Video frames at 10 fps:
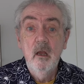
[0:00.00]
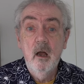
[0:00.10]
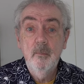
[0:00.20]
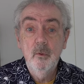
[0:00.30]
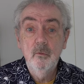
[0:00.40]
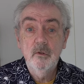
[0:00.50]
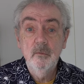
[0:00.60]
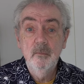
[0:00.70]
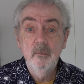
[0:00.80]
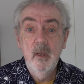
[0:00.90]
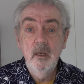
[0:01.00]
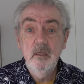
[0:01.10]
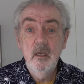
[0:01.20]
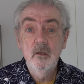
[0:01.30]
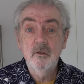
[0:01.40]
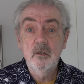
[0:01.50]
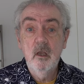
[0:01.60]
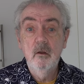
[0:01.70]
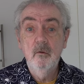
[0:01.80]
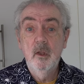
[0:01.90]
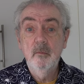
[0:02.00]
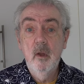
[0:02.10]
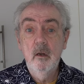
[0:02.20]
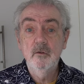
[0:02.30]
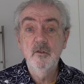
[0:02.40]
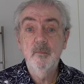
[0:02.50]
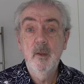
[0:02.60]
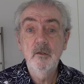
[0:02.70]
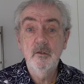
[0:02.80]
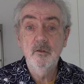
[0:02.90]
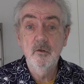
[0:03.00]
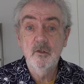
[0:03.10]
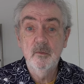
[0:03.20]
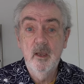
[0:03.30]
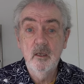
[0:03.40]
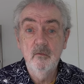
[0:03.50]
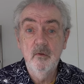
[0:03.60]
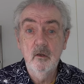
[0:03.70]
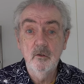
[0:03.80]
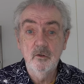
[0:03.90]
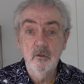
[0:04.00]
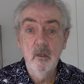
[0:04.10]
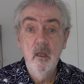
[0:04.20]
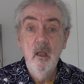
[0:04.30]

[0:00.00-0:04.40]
I bought them many years ago when Marks and Spencers used to make a version,